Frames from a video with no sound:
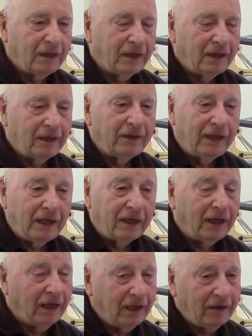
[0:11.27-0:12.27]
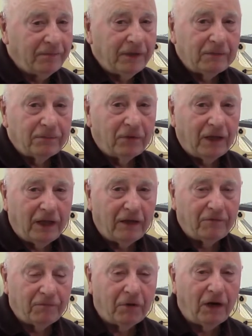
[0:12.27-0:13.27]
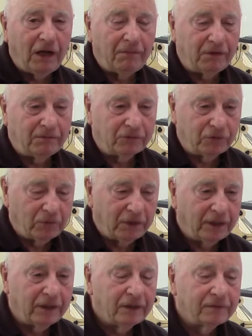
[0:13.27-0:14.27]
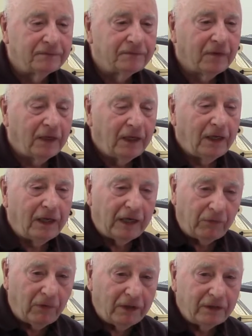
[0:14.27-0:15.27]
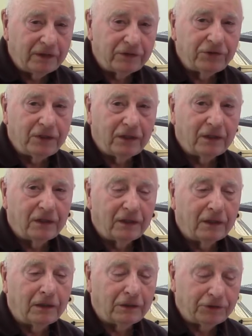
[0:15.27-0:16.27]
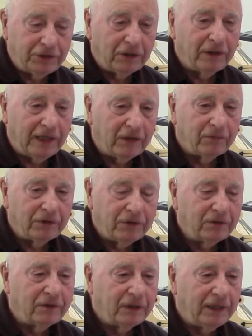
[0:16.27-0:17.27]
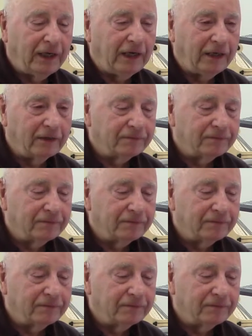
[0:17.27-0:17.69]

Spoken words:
that a lot of people have problems with, and I wanted to share that with you today.